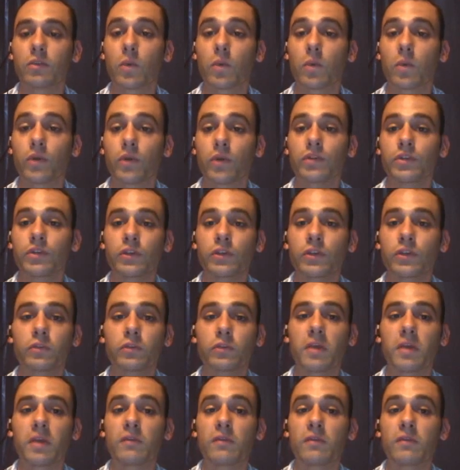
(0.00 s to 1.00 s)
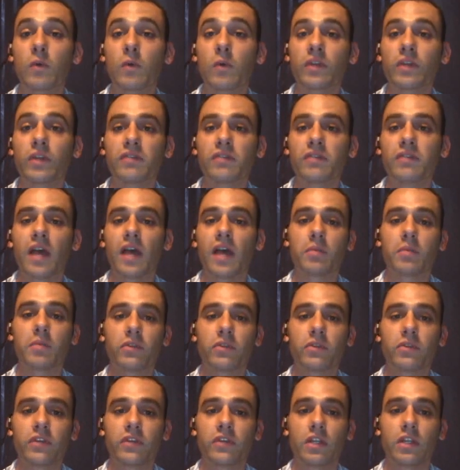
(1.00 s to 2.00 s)
were reduced by
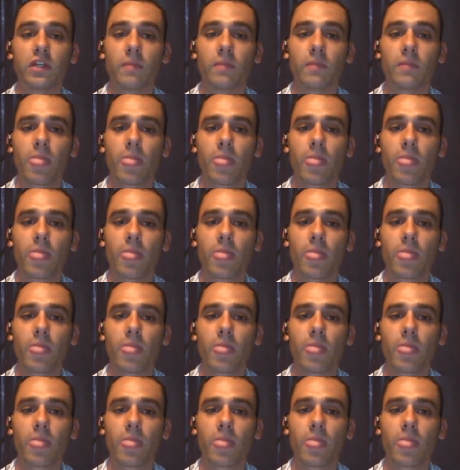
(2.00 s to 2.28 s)
45%.